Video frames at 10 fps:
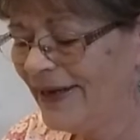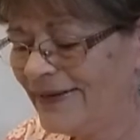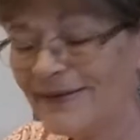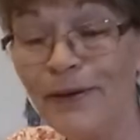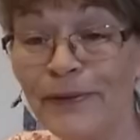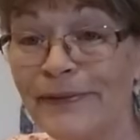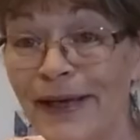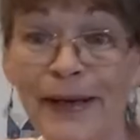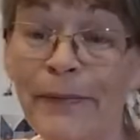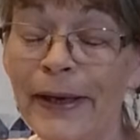So
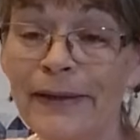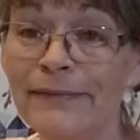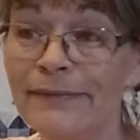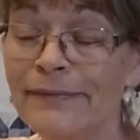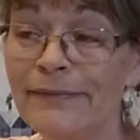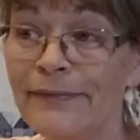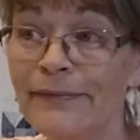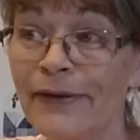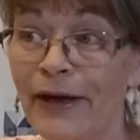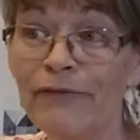anyway,
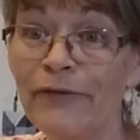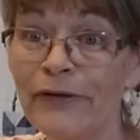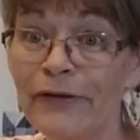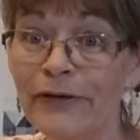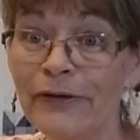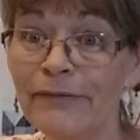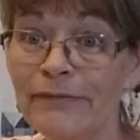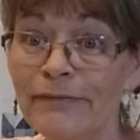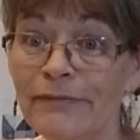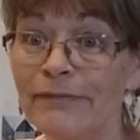without further ado,
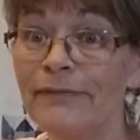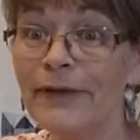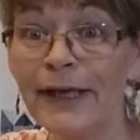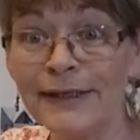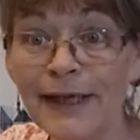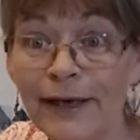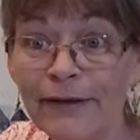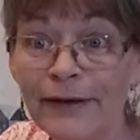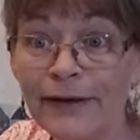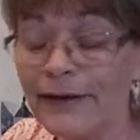let's take a
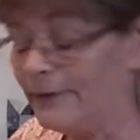look.